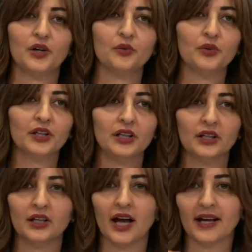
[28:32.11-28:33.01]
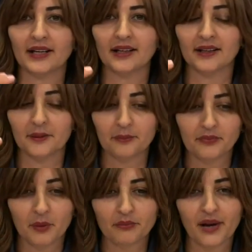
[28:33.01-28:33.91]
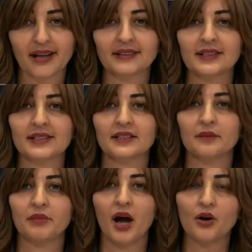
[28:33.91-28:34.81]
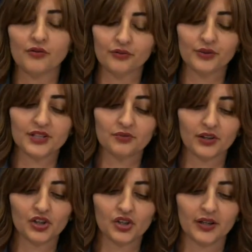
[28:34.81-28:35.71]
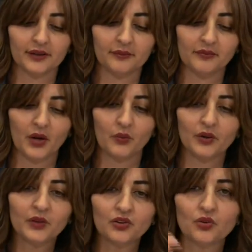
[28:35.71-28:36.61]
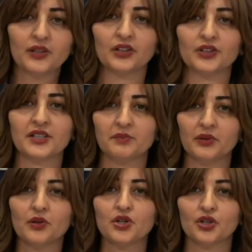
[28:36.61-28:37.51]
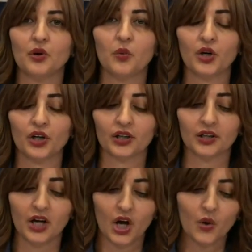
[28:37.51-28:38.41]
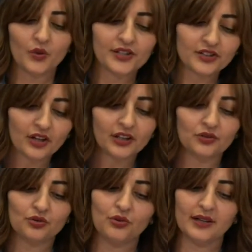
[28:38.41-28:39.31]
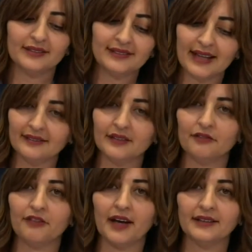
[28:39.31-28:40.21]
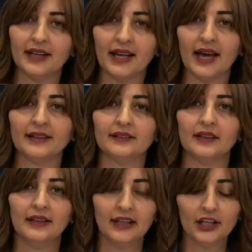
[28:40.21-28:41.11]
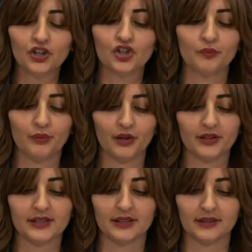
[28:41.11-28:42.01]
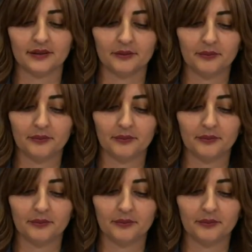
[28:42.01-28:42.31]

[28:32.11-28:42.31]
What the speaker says: we practice the power of restriction, when we're doing our spiritual work, we're starting to identify the light in each person.